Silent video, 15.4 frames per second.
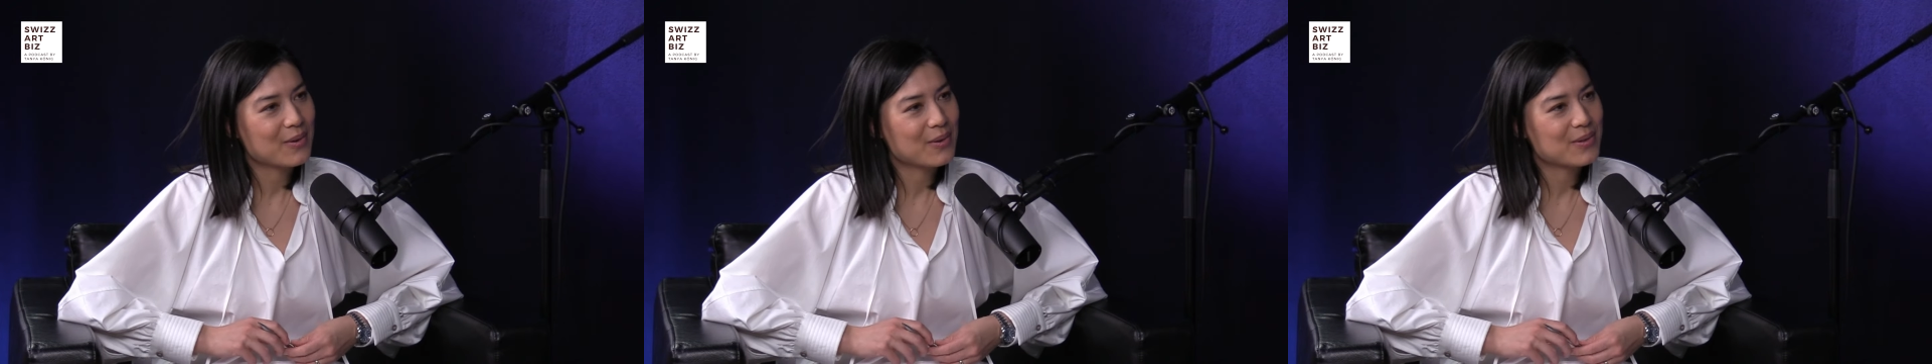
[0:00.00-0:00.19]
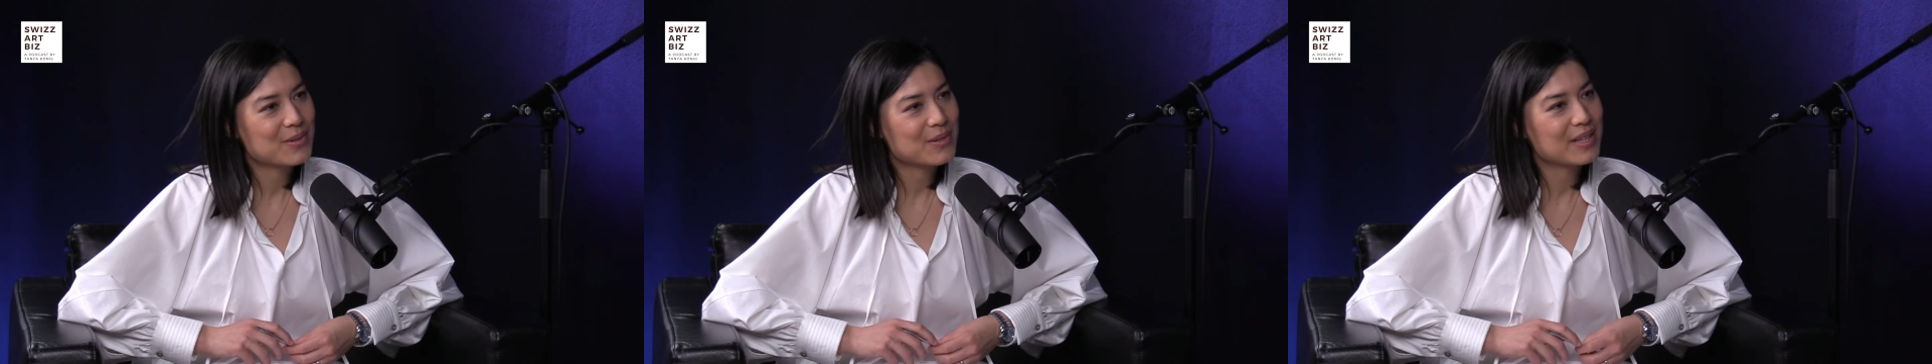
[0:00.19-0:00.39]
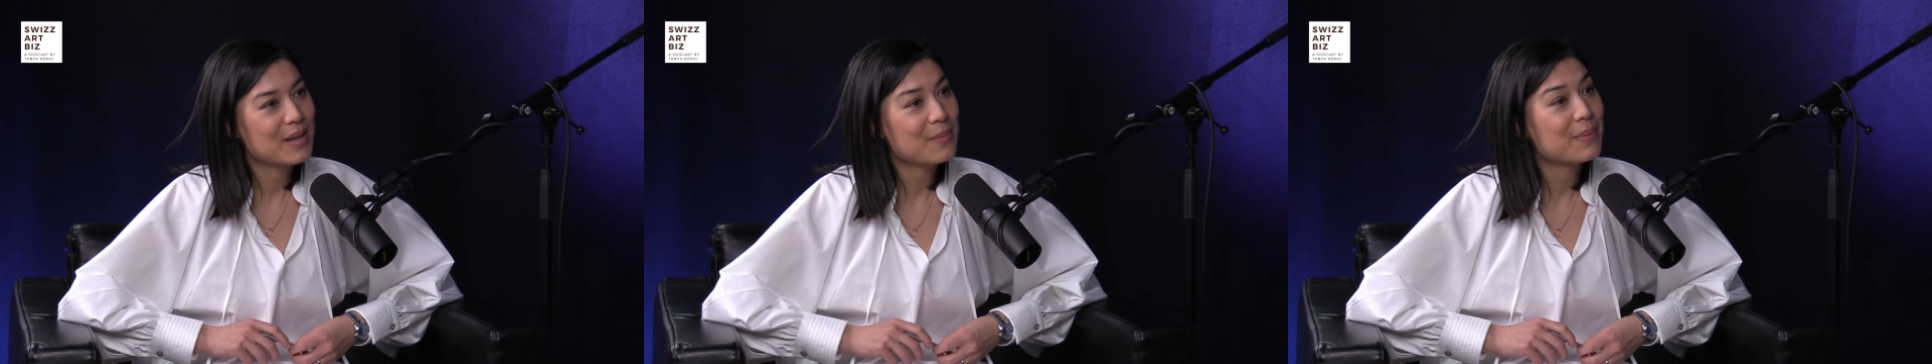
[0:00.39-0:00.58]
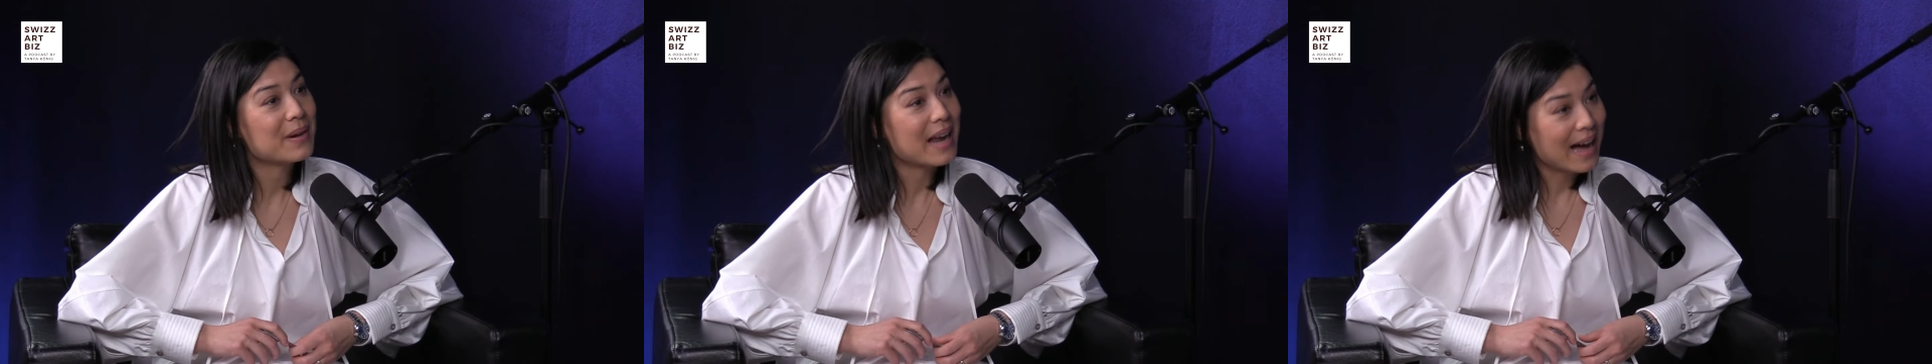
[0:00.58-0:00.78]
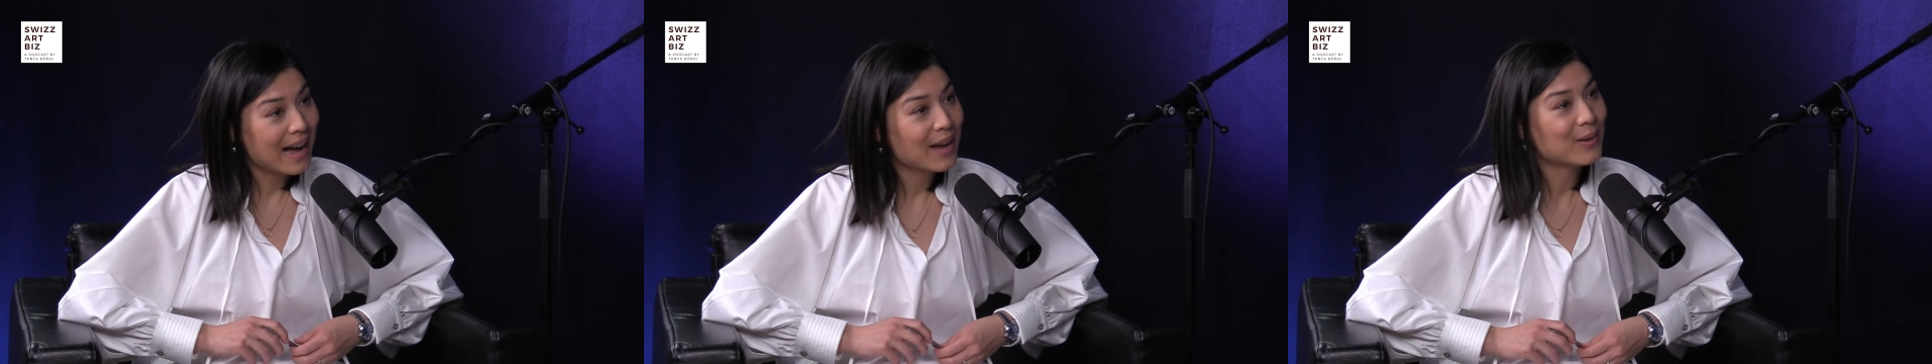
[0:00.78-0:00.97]
going to keep
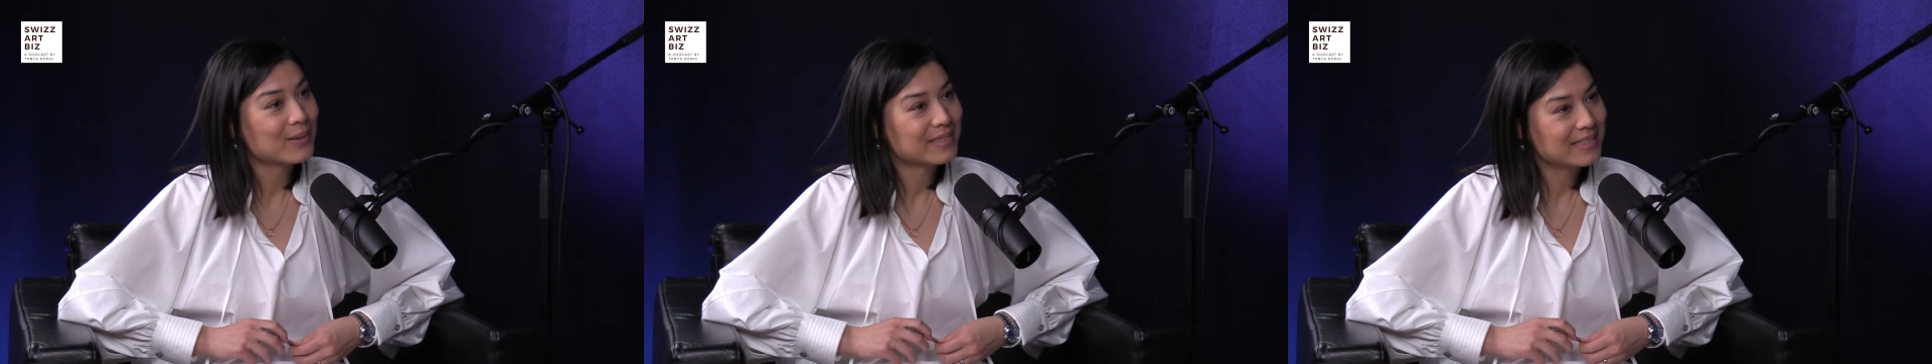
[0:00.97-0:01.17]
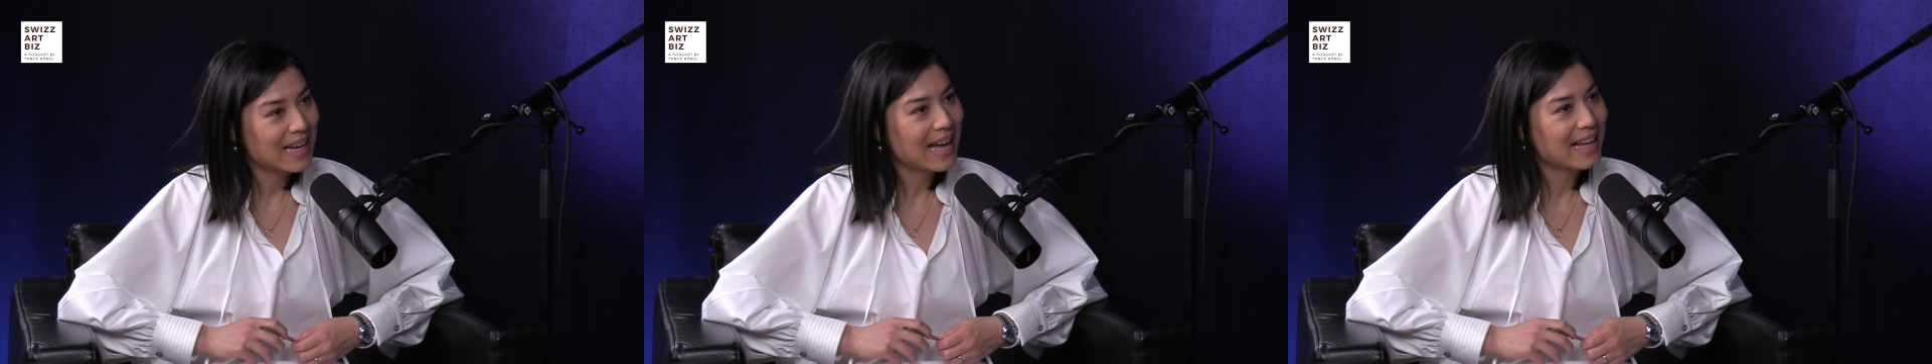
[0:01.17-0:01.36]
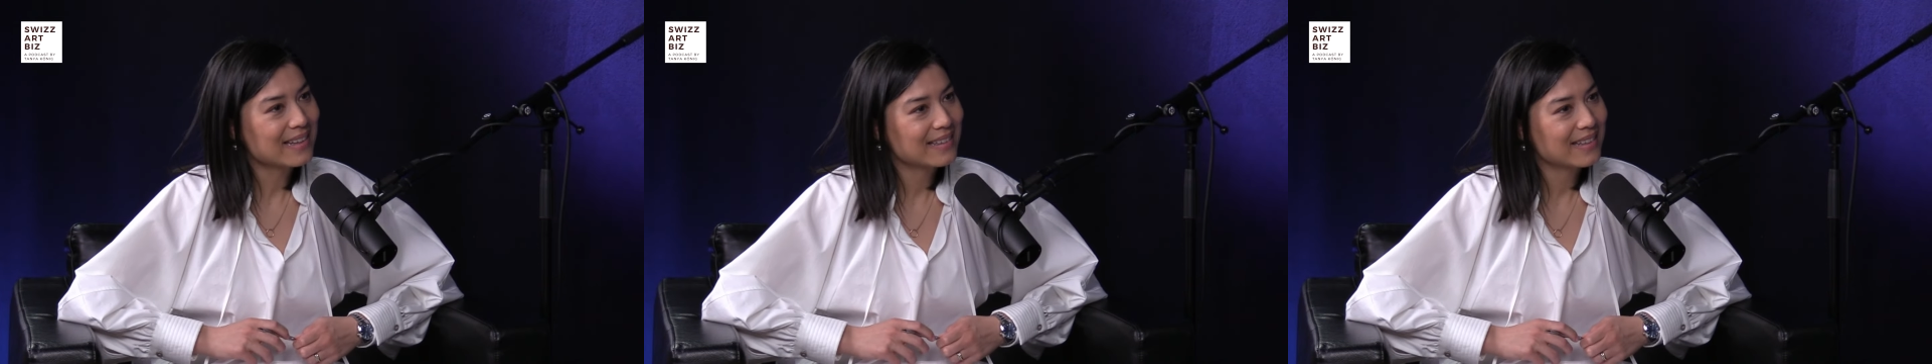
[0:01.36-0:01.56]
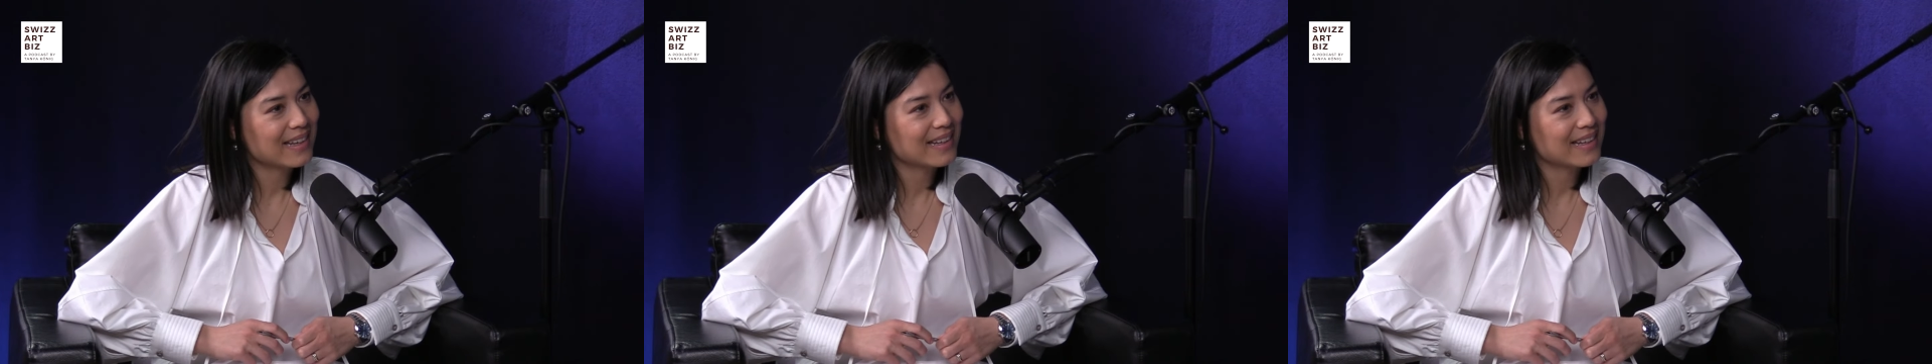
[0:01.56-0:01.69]
an eye on that,